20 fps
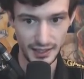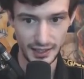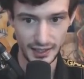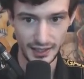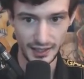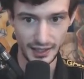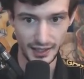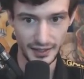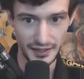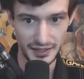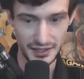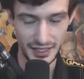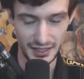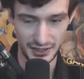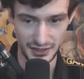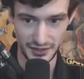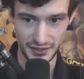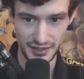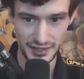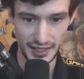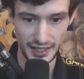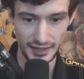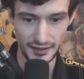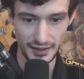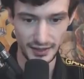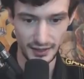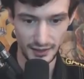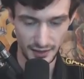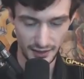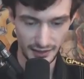the text on the side
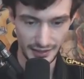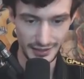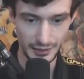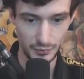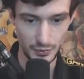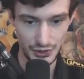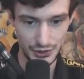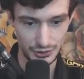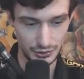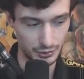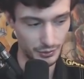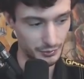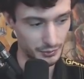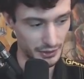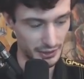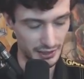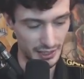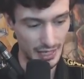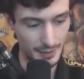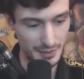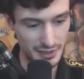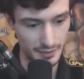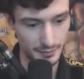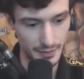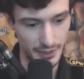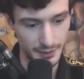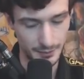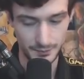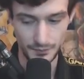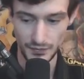there, and then we'll scroll through the comments a
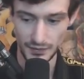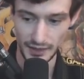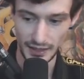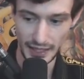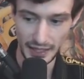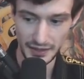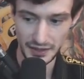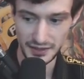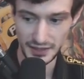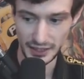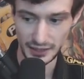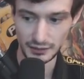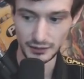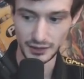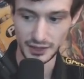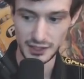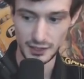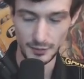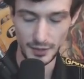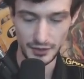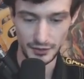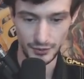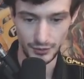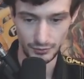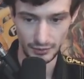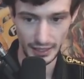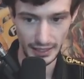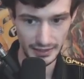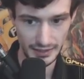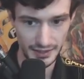bit and then take a look at some other
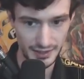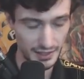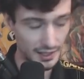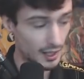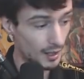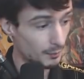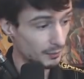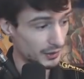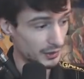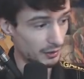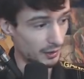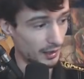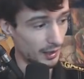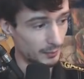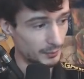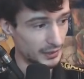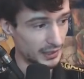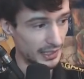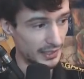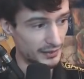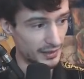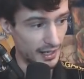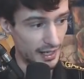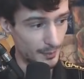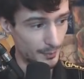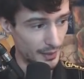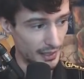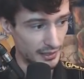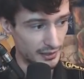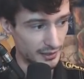threads. But no, I'm glad the
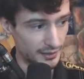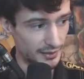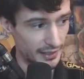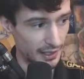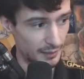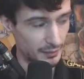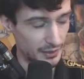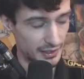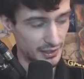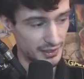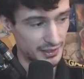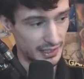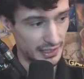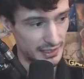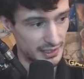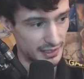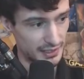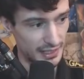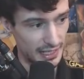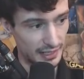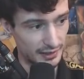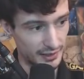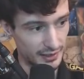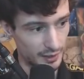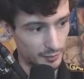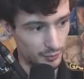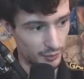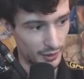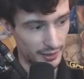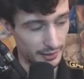op edited that, because that's exactly
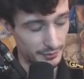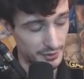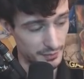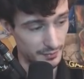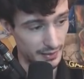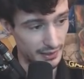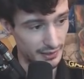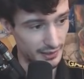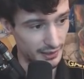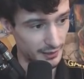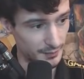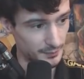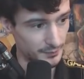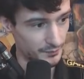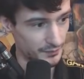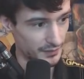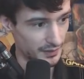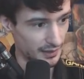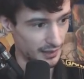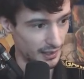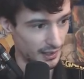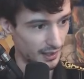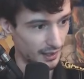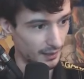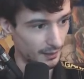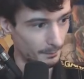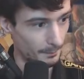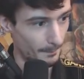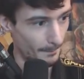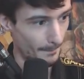the point I was making.
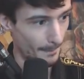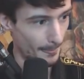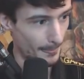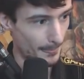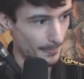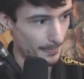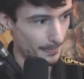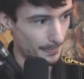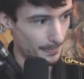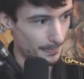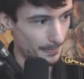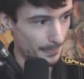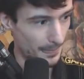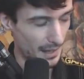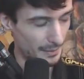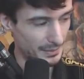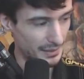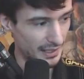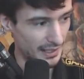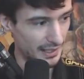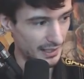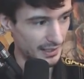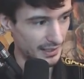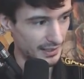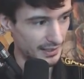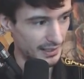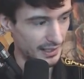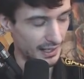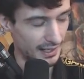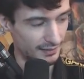I've
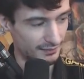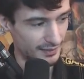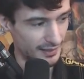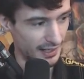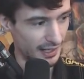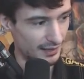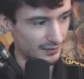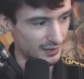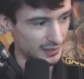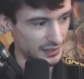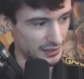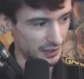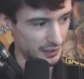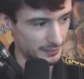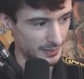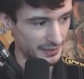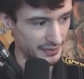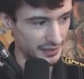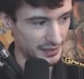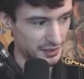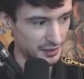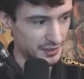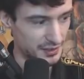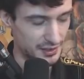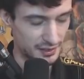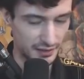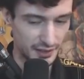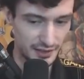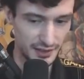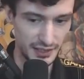already talked about that. So
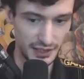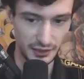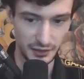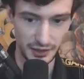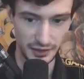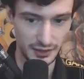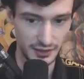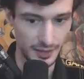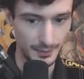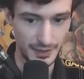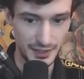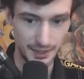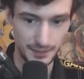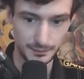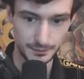let's take a look at the comments.